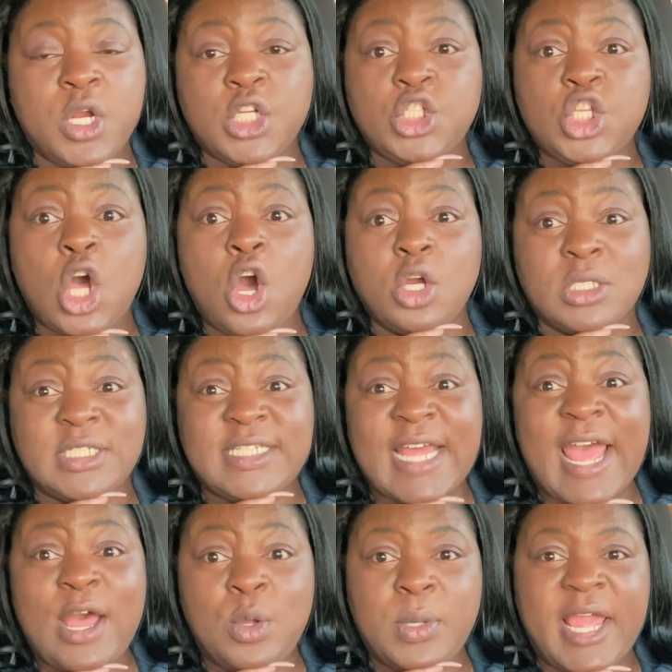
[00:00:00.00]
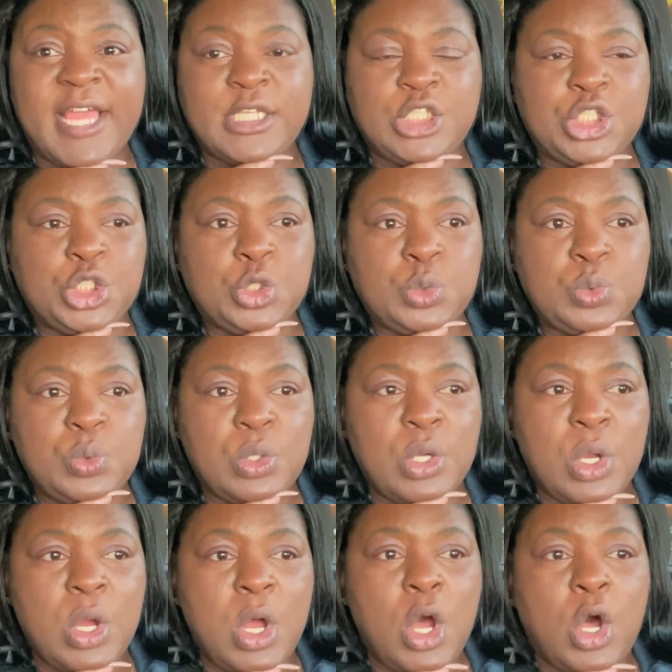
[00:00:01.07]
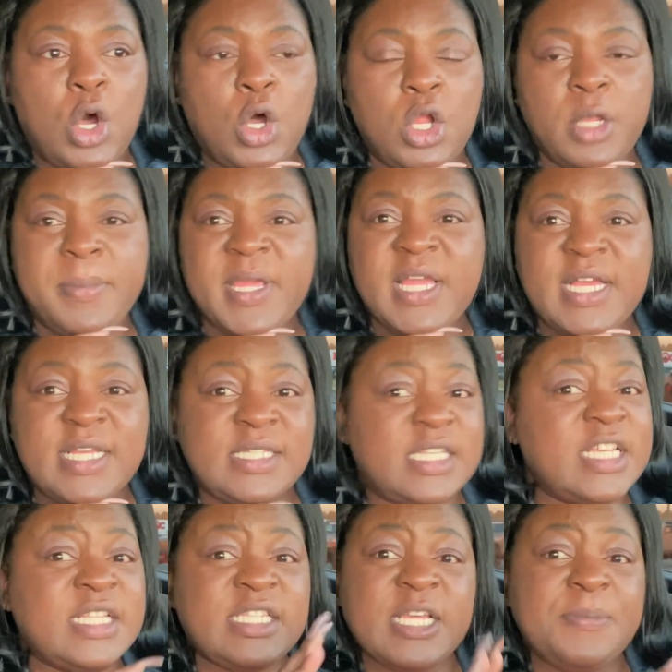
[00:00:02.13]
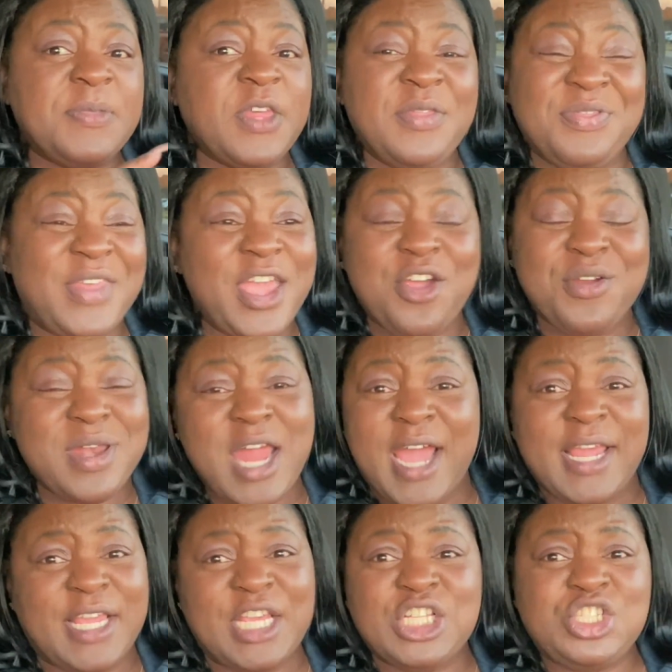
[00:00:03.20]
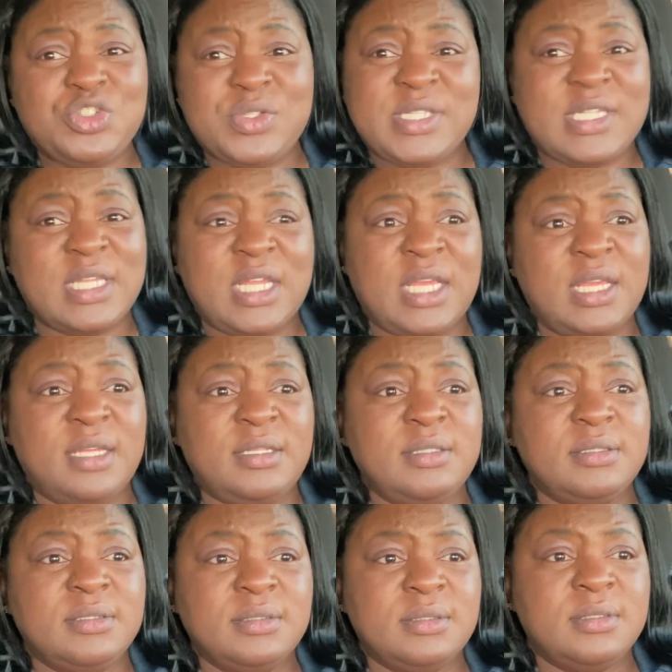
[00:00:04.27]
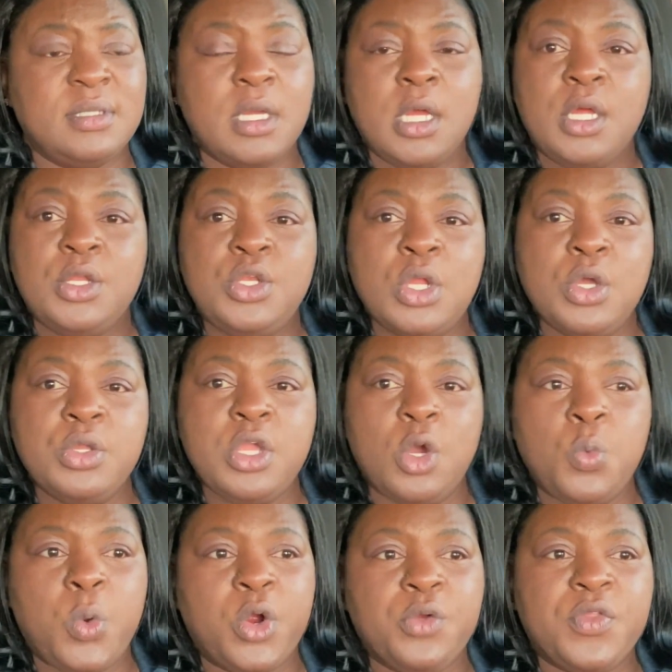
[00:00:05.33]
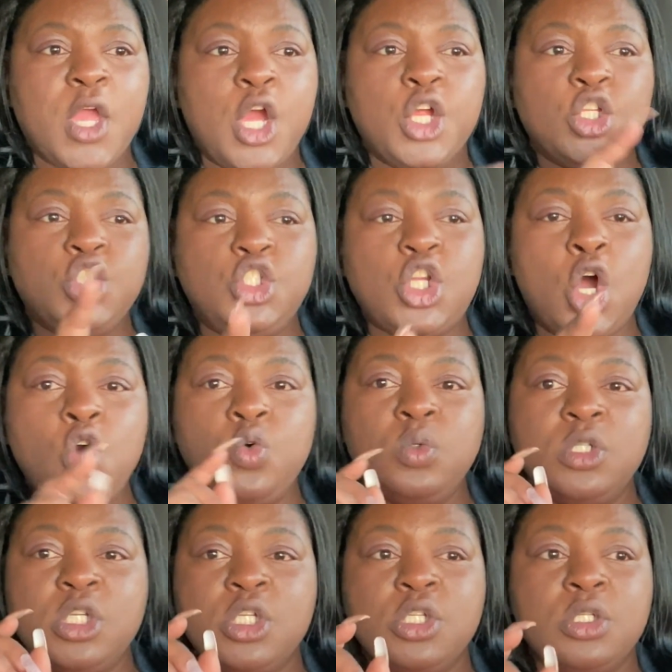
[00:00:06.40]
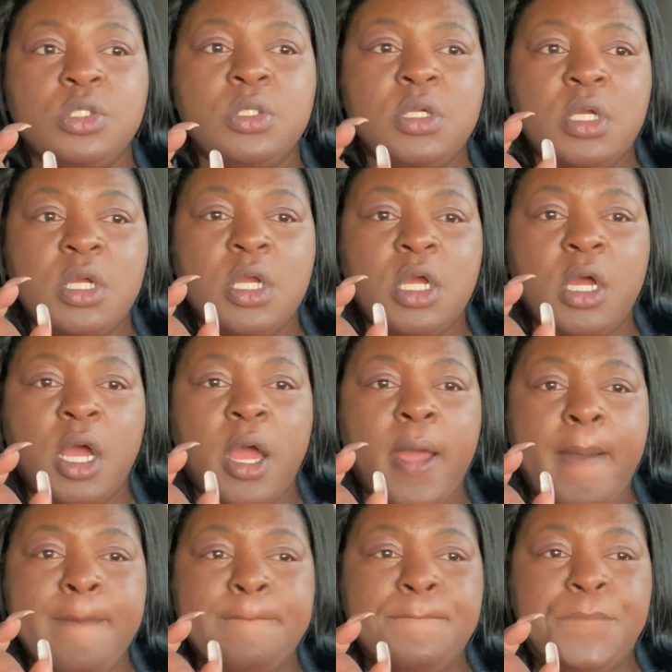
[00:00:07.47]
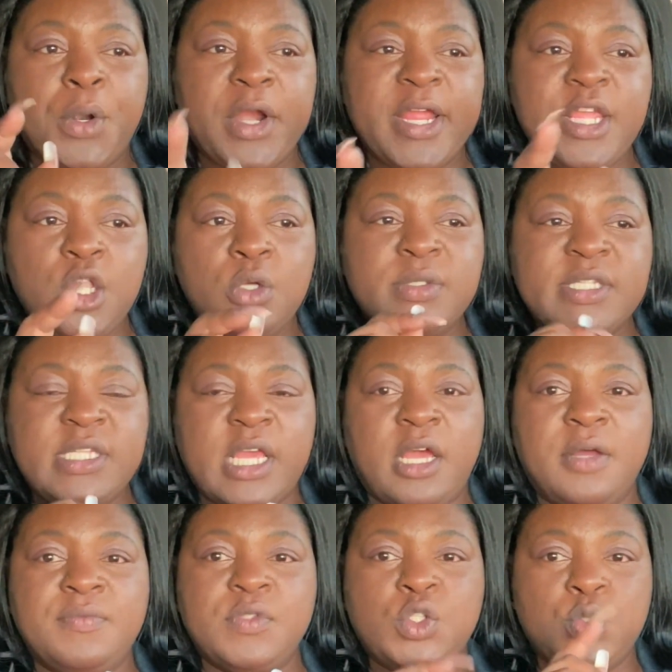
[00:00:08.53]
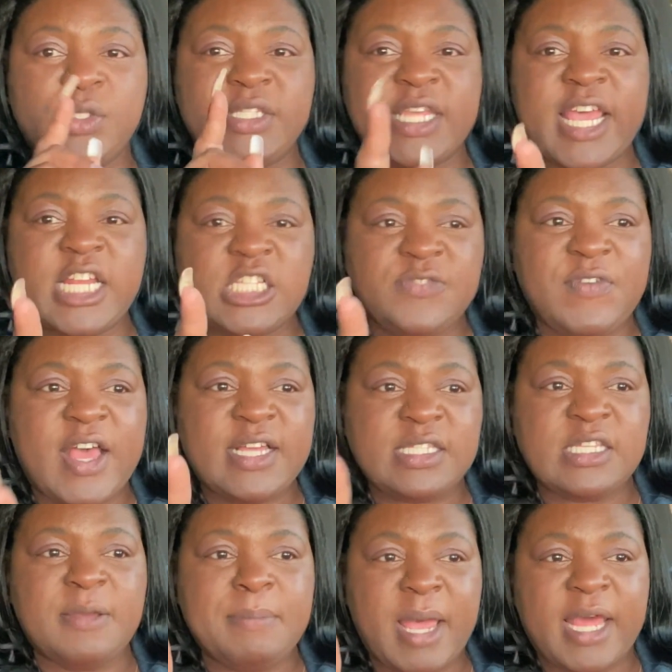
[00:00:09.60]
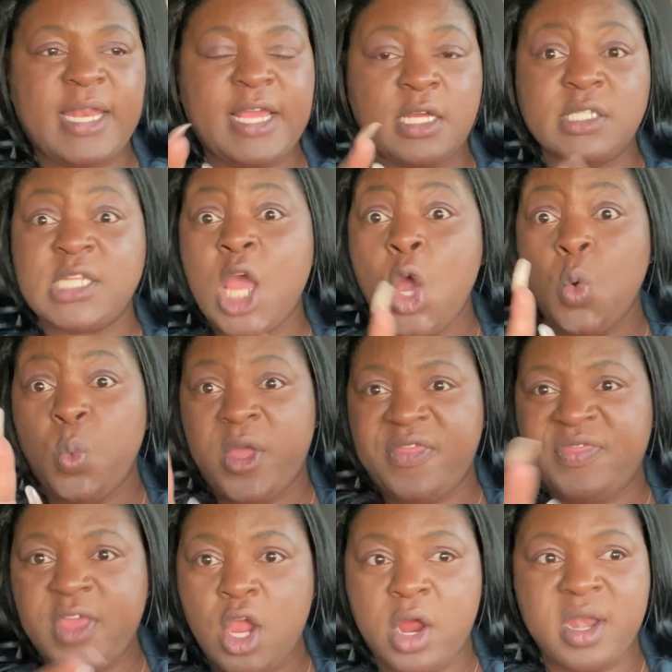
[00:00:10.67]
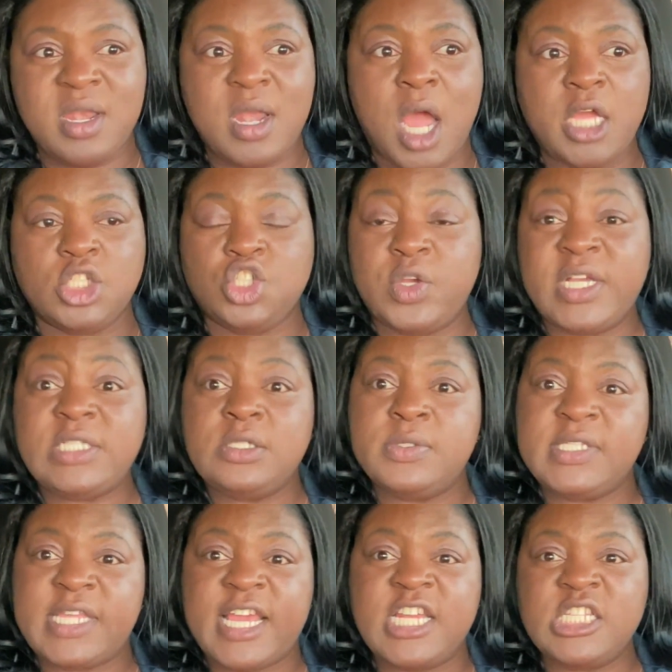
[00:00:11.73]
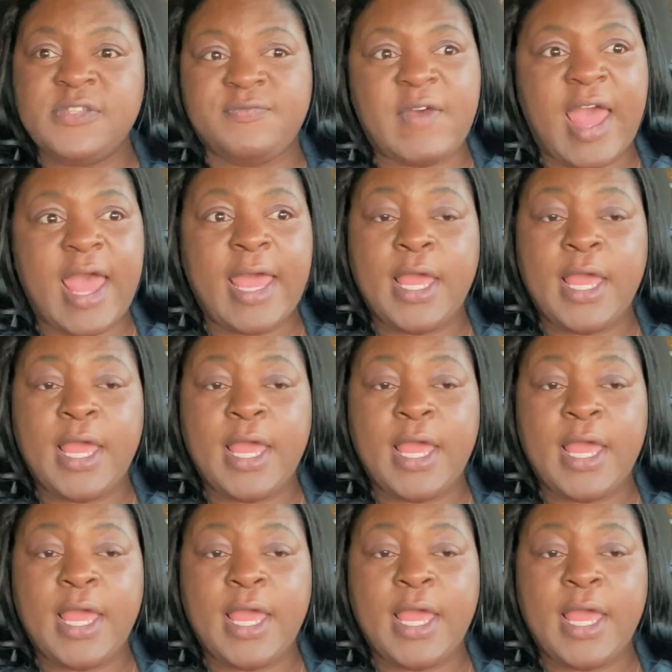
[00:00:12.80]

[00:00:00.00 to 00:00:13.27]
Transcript: talk down at you only because it's something they're not interested in, know your worth. Don't break yourself to satisfy somebody else when they are not trying to satisfy